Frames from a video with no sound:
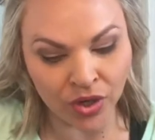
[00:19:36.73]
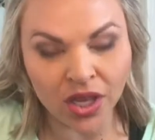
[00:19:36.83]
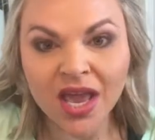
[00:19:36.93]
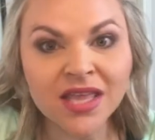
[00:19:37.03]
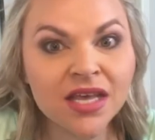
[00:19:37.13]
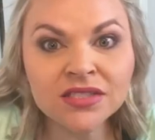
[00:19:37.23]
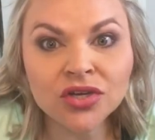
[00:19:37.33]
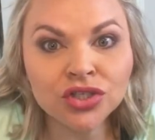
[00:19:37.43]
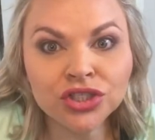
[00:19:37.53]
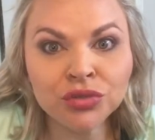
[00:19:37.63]
And that's
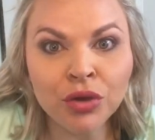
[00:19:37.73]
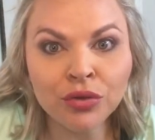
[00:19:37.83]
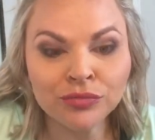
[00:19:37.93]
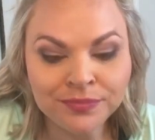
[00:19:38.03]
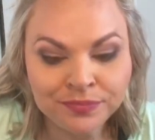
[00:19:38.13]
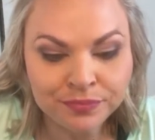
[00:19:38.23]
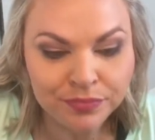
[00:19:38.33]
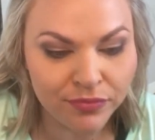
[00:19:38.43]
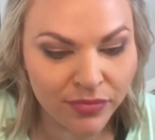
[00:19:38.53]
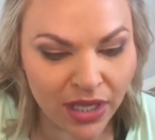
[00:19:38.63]
all she wrote.
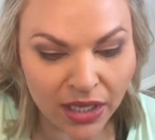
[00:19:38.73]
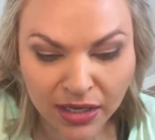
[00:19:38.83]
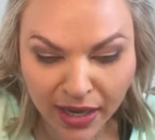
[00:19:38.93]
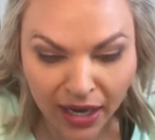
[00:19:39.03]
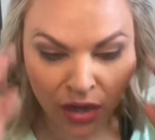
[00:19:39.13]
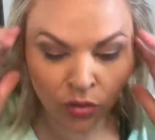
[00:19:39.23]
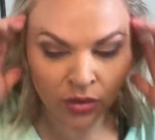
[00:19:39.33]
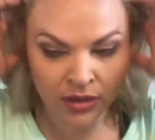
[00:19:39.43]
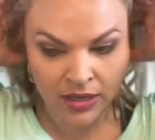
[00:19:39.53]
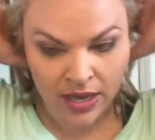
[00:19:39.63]
And now
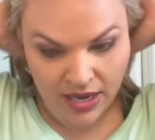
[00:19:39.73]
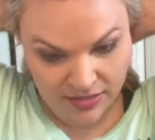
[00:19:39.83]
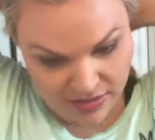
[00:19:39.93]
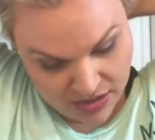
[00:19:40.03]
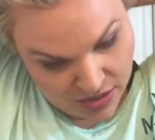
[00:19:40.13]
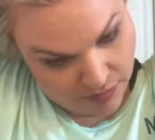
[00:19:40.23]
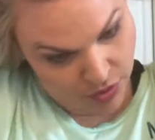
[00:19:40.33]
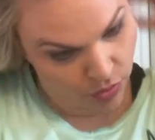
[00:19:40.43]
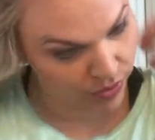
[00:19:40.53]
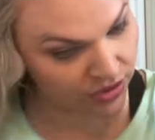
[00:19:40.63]
I think I'm
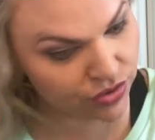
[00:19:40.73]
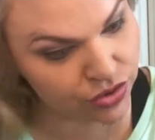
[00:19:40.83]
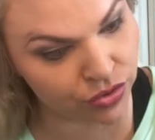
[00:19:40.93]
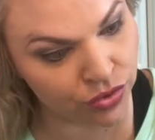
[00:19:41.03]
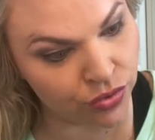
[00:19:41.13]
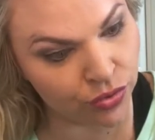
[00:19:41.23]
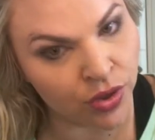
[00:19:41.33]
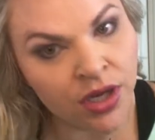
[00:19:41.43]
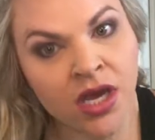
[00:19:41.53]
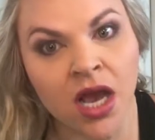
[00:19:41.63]
going to
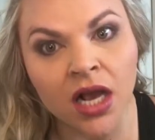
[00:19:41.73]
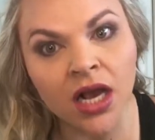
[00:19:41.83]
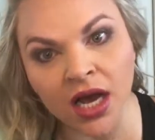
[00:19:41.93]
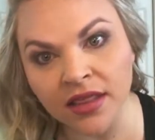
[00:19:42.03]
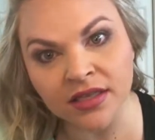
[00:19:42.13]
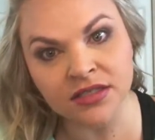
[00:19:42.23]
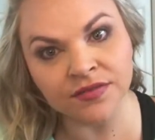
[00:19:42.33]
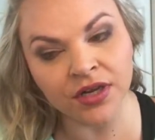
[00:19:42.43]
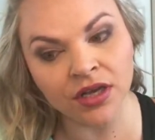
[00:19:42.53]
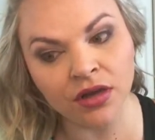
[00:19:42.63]
cut this
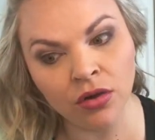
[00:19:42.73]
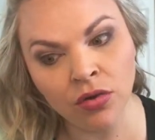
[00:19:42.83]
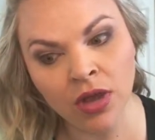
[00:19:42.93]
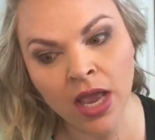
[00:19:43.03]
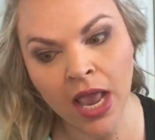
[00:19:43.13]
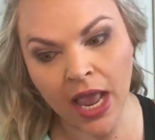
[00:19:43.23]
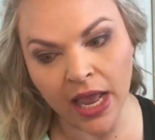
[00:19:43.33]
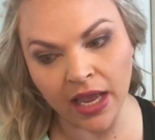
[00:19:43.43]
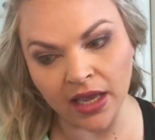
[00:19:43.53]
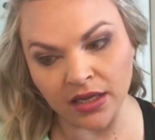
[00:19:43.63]
video
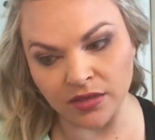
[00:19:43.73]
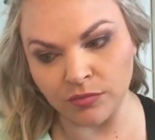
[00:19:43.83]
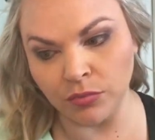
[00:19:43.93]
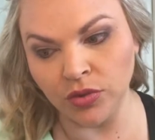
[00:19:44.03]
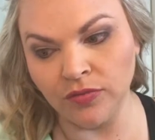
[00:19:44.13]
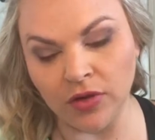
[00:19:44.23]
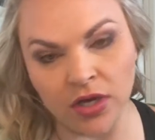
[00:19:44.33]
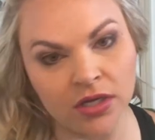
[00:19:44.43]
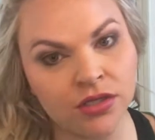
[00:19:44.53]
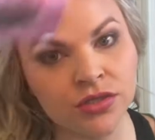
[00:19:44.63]
and move
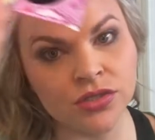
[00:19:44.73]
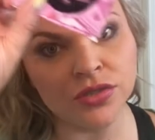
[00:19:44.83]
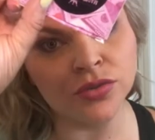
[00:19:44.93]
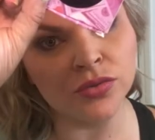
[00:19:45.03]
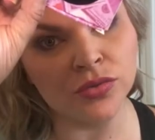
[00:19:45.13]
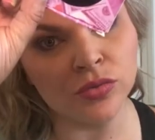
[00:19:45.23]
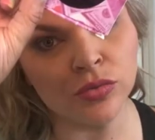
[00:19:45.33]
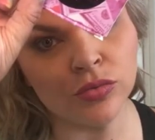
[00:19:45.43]
on to